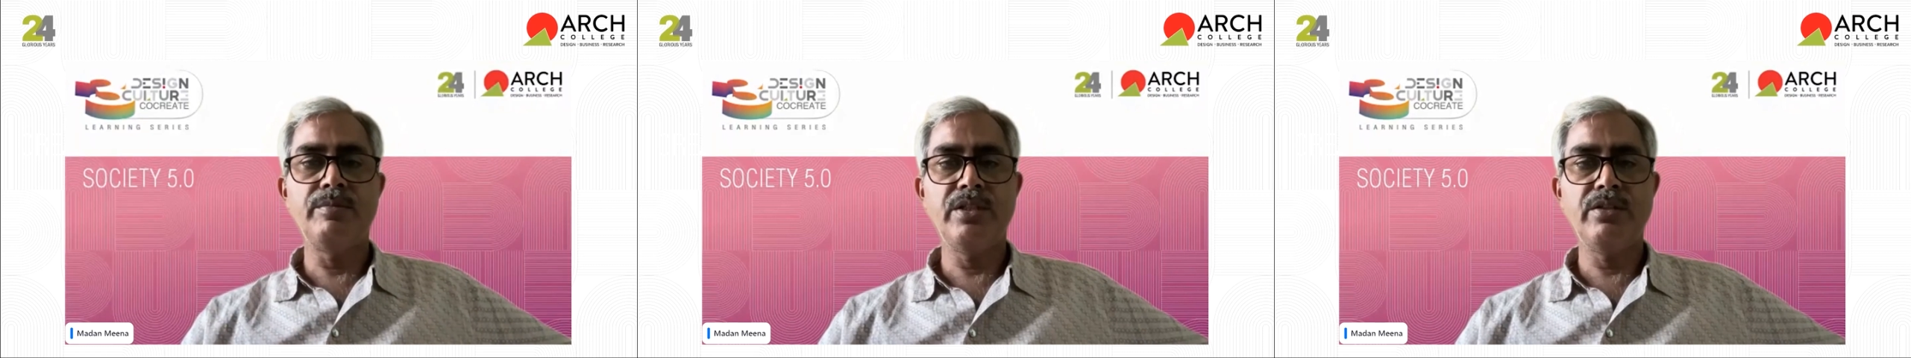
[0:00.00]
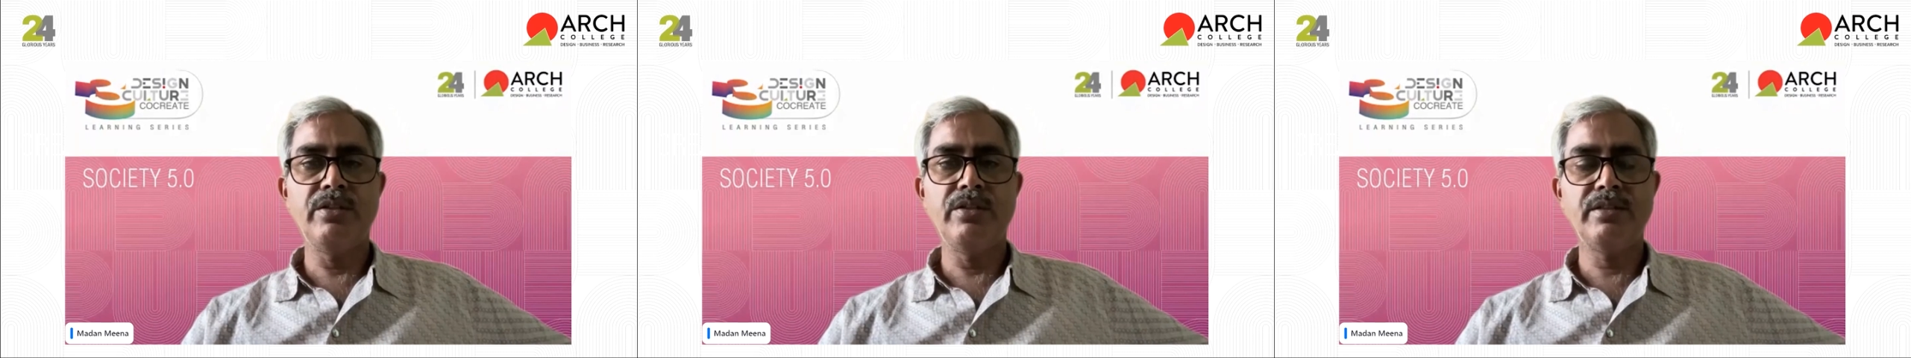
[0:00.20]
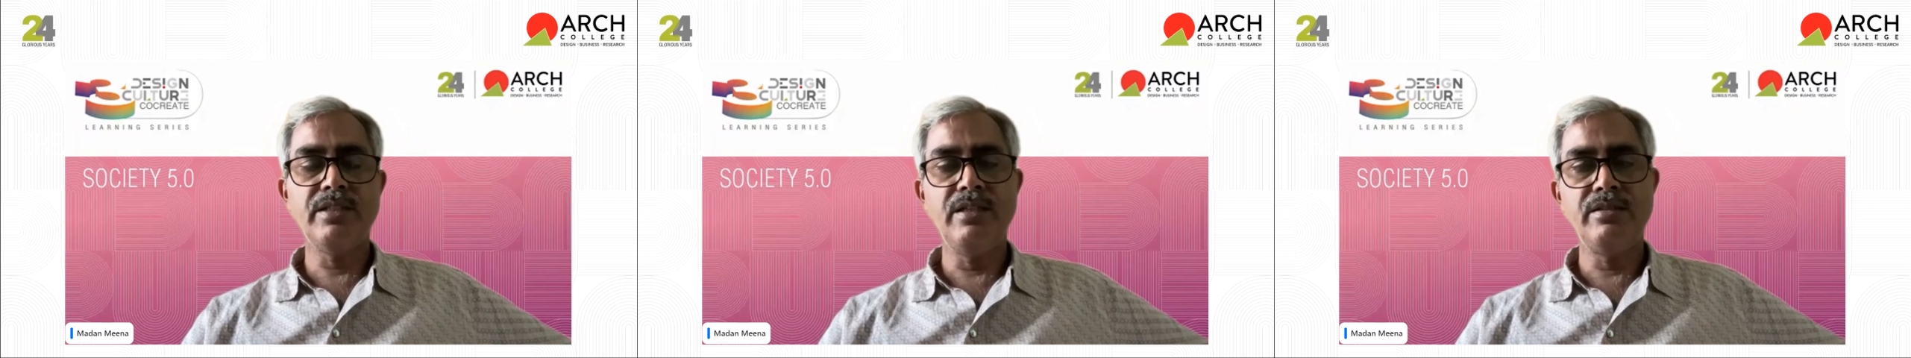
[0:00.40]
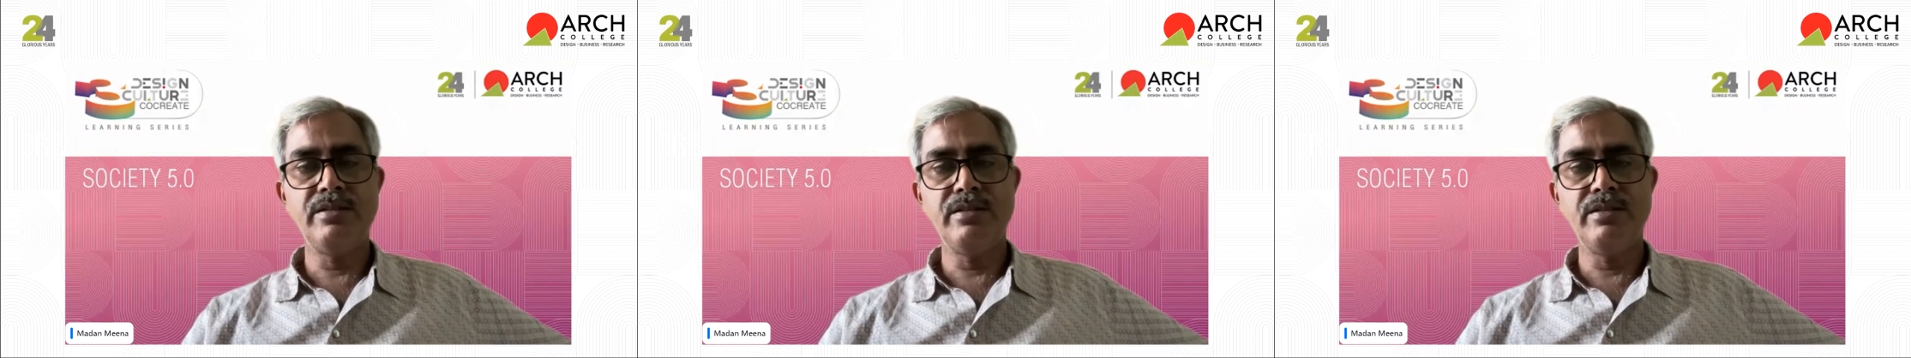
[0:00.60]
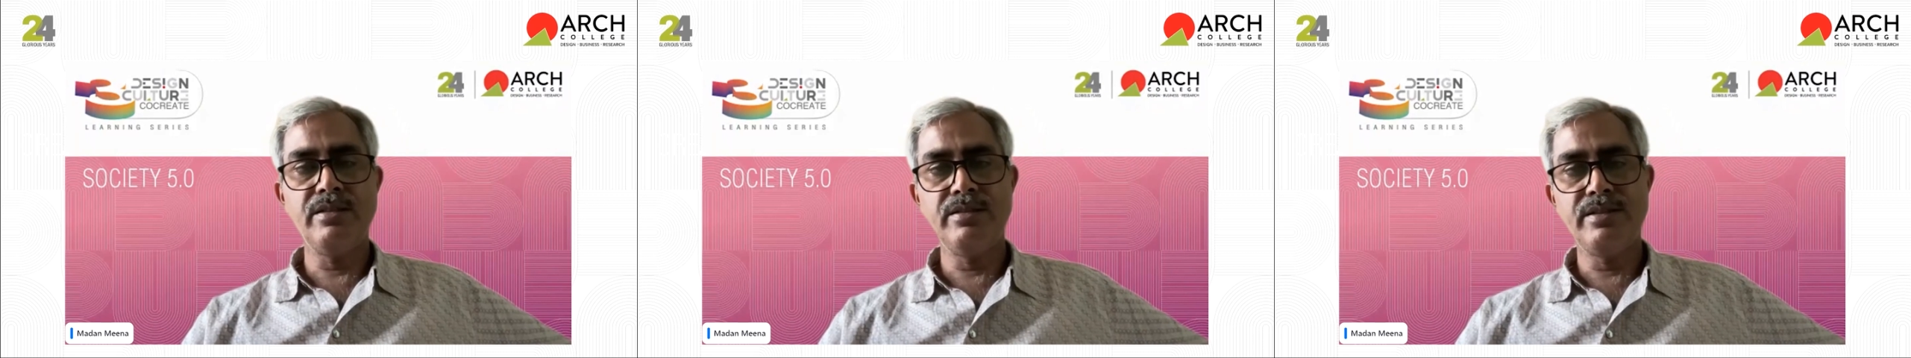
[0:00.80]
because
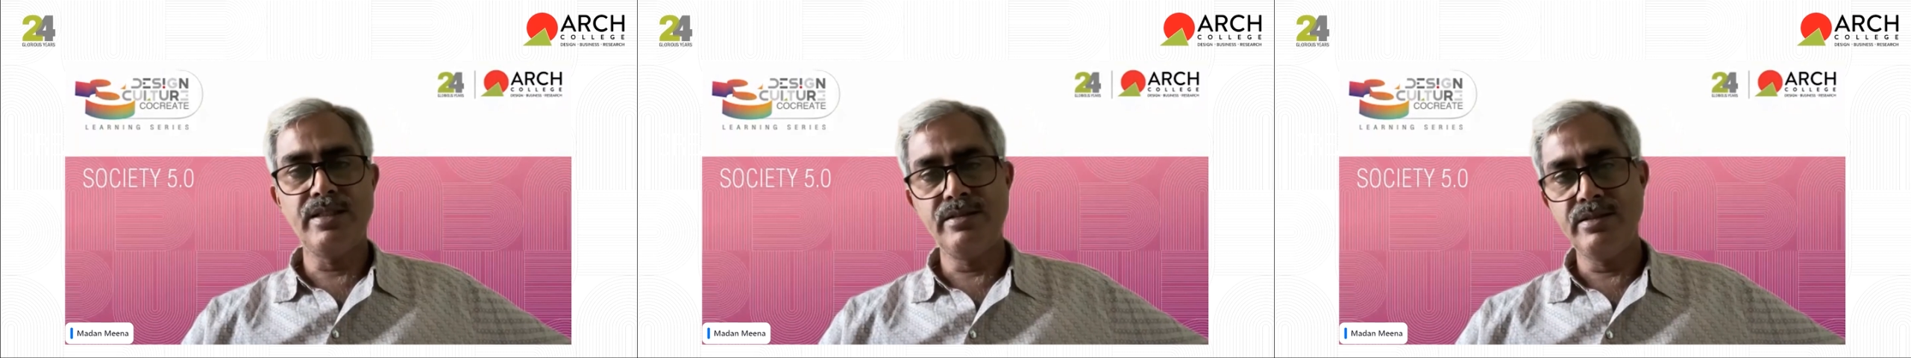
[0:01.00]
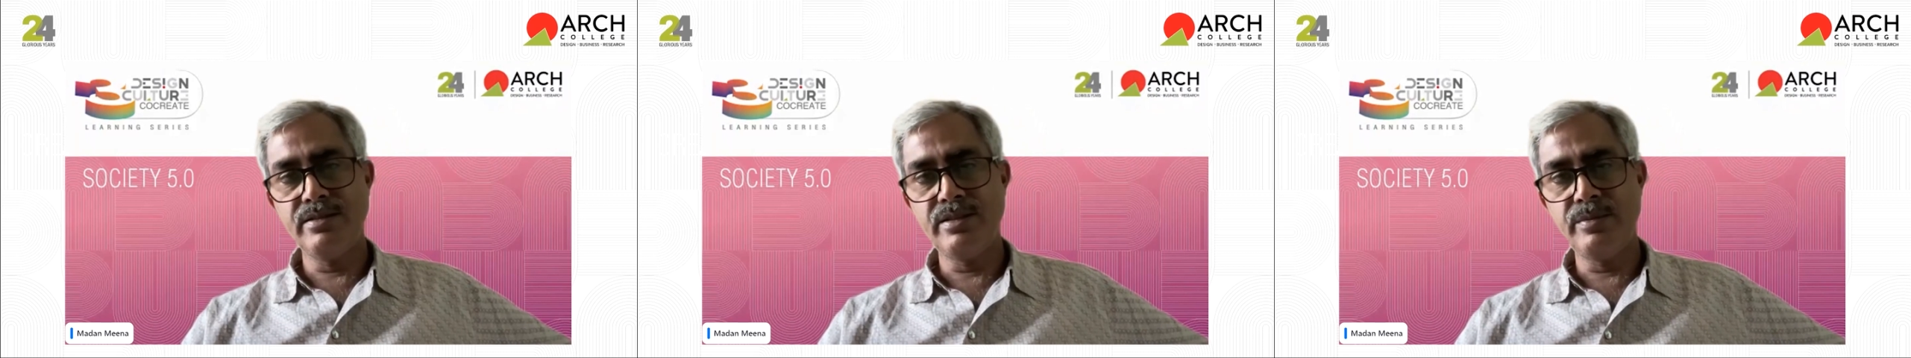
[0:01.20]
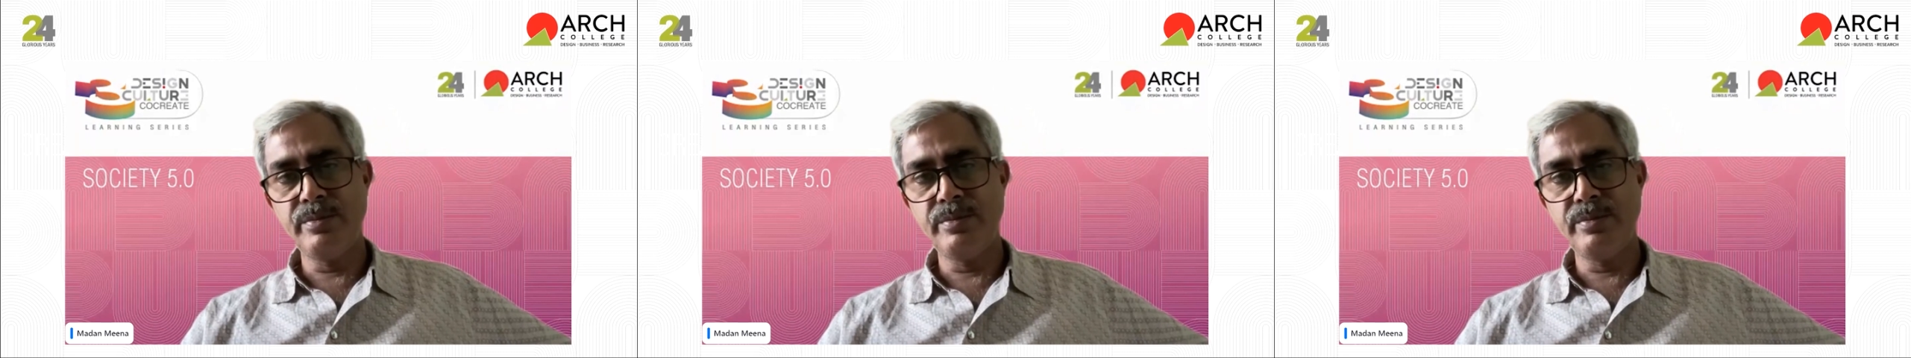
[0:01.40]
culture just doesn't